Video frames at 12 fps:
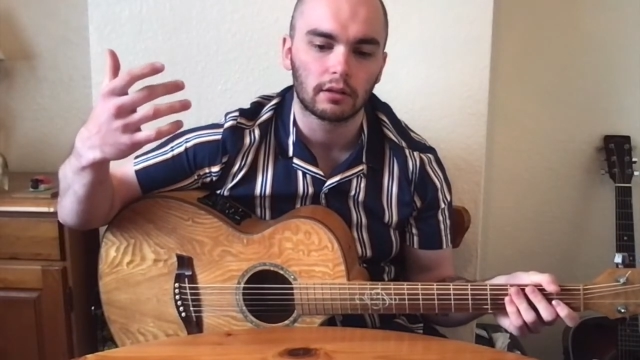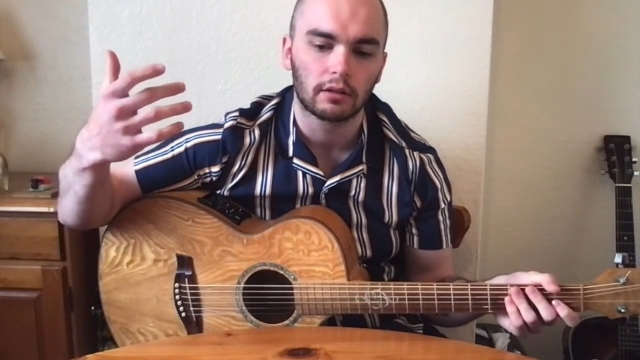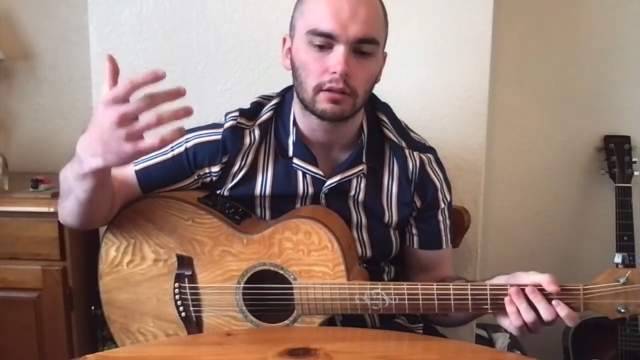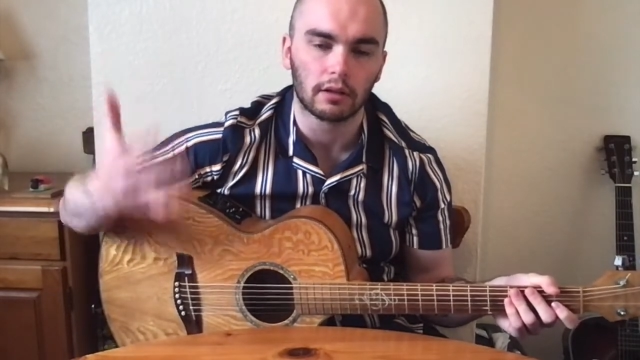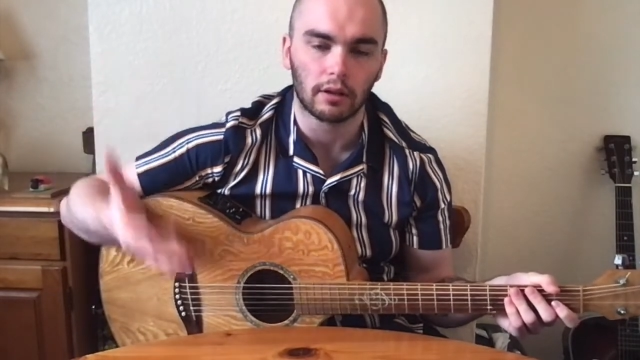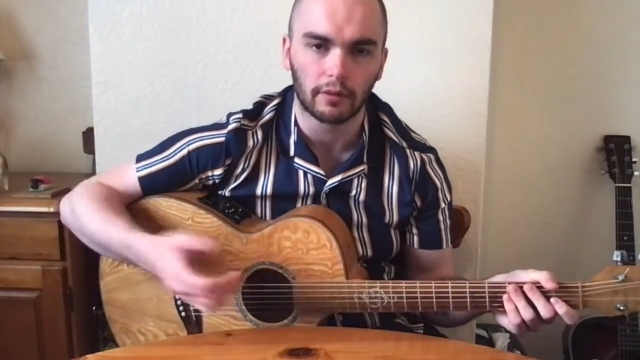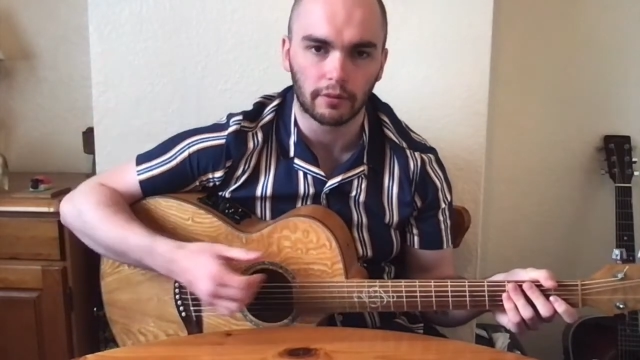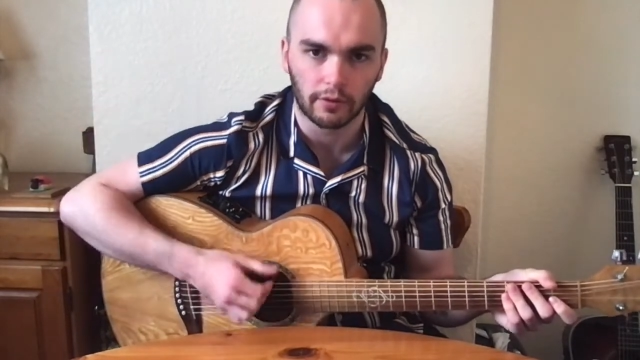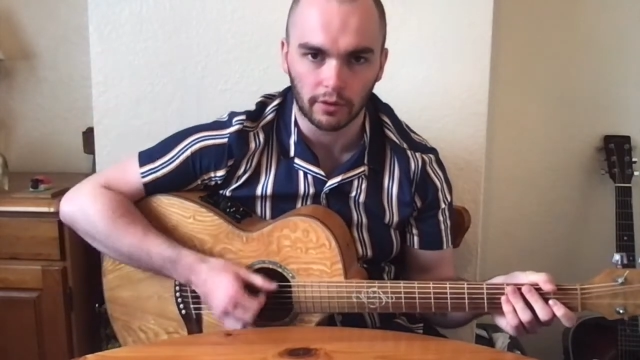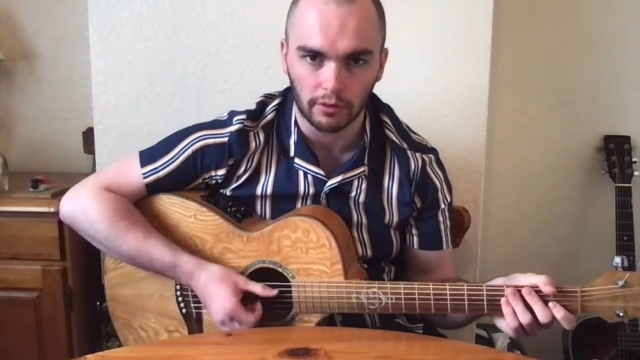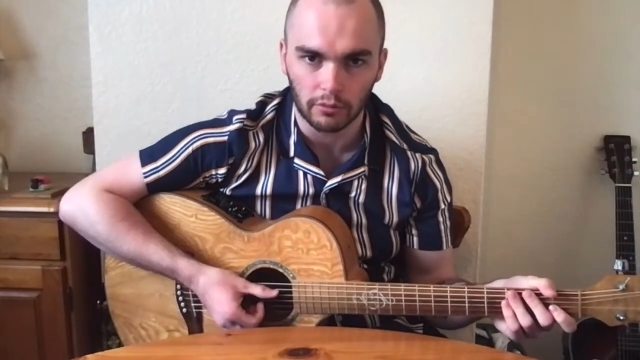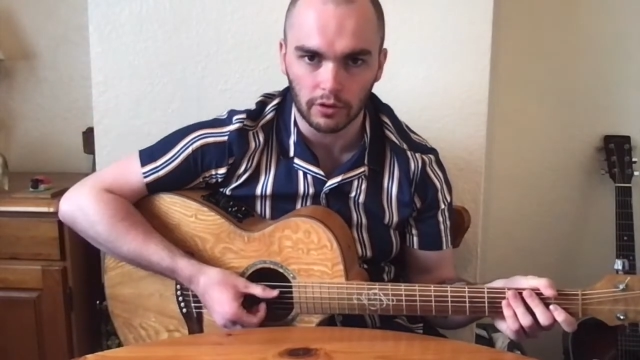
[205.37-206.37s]
love it
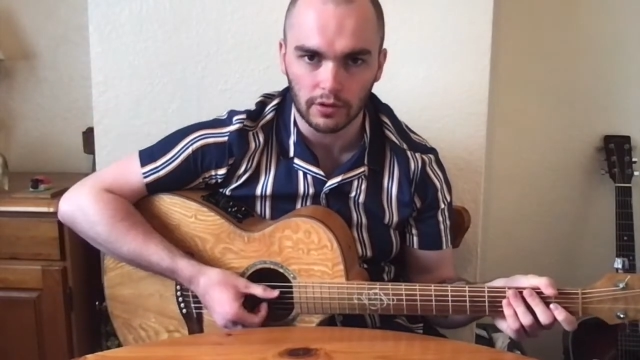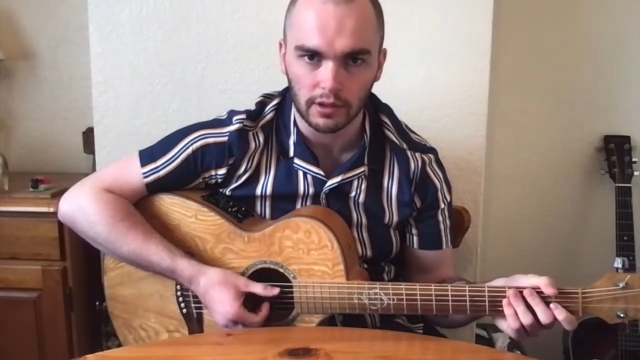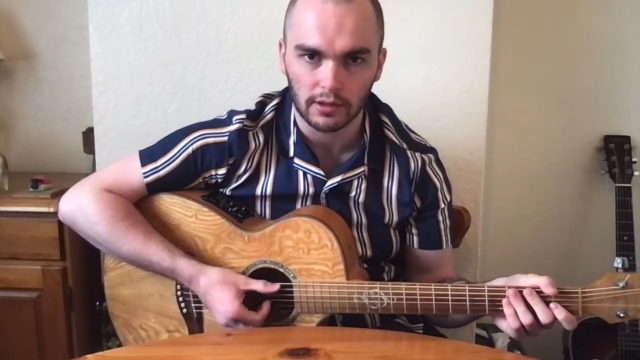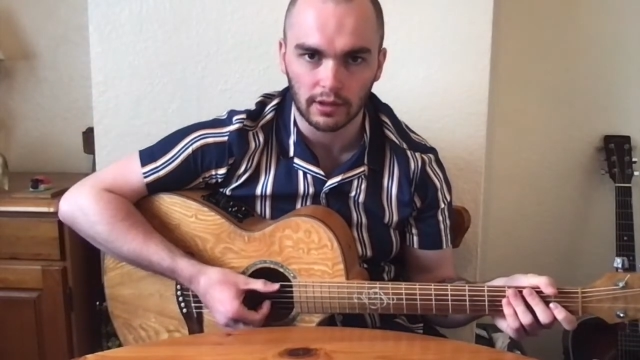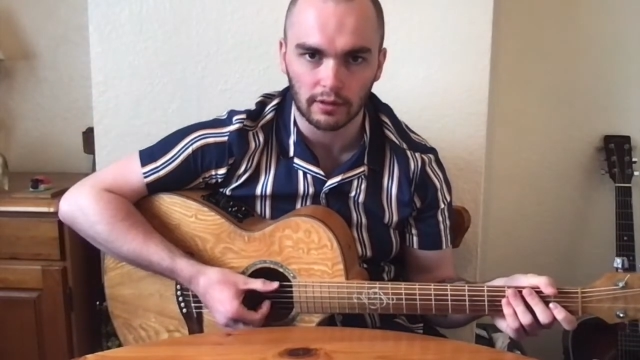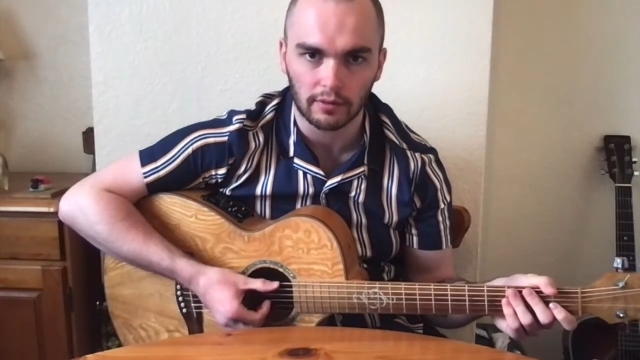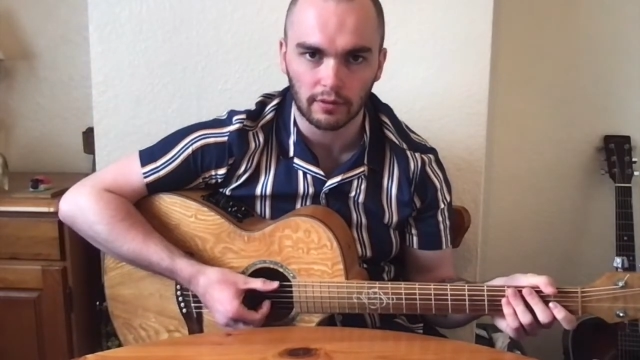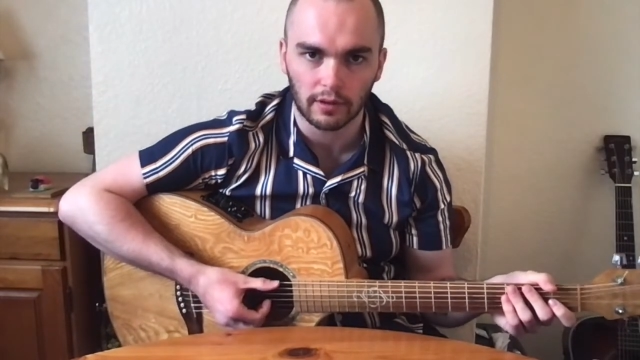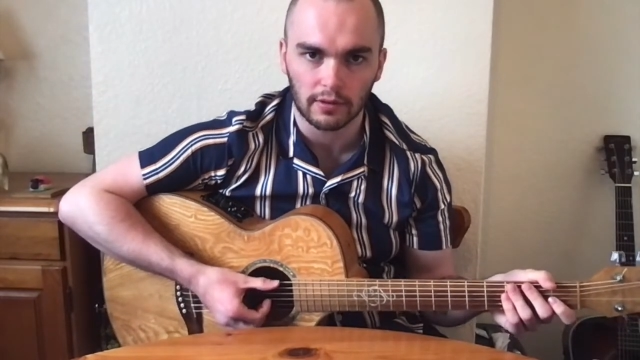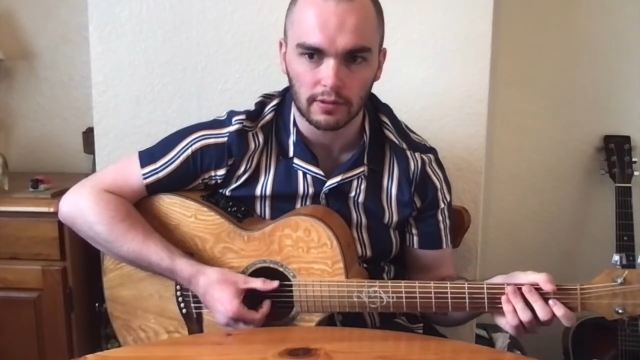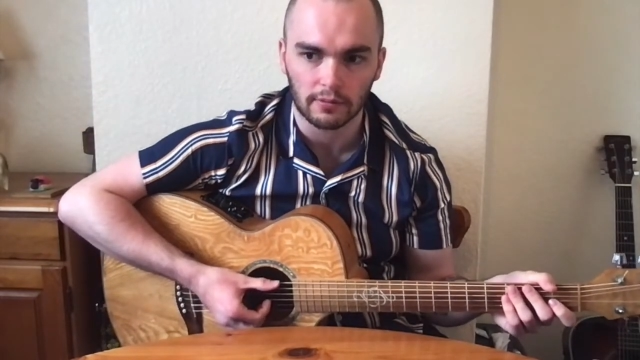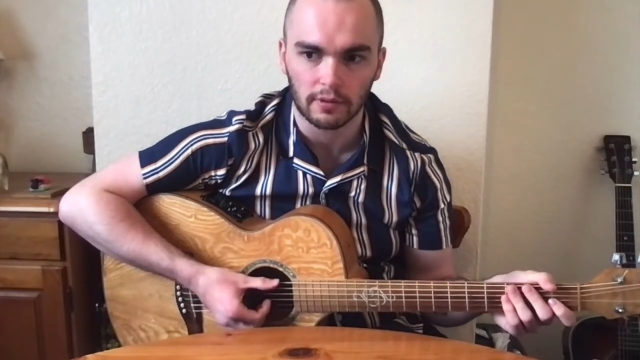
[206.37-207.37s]
for the music side of
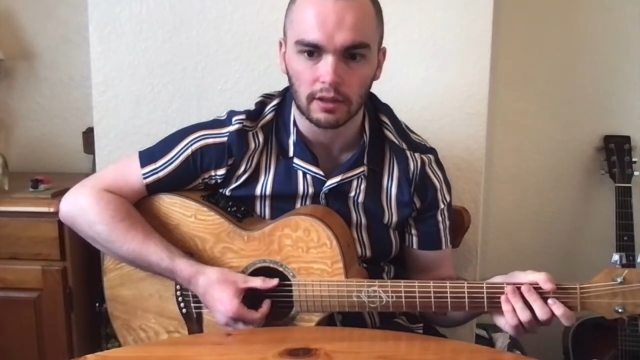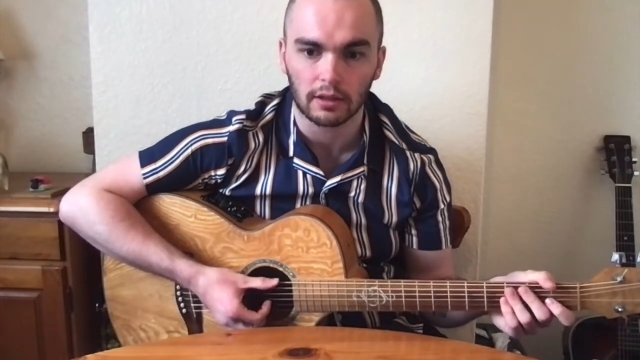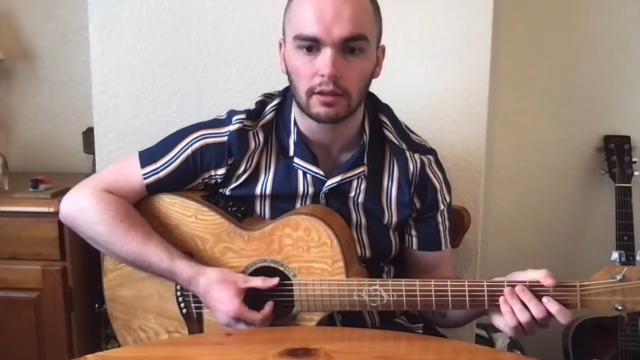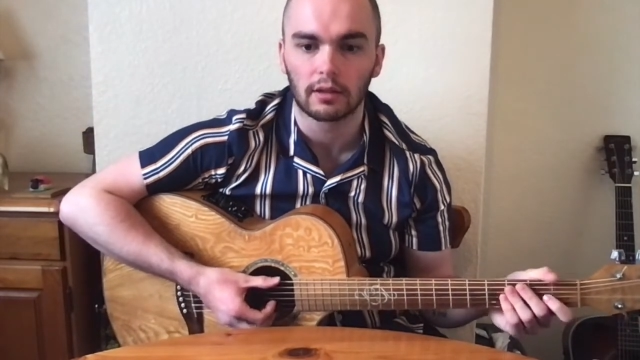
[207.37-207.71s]
things as well.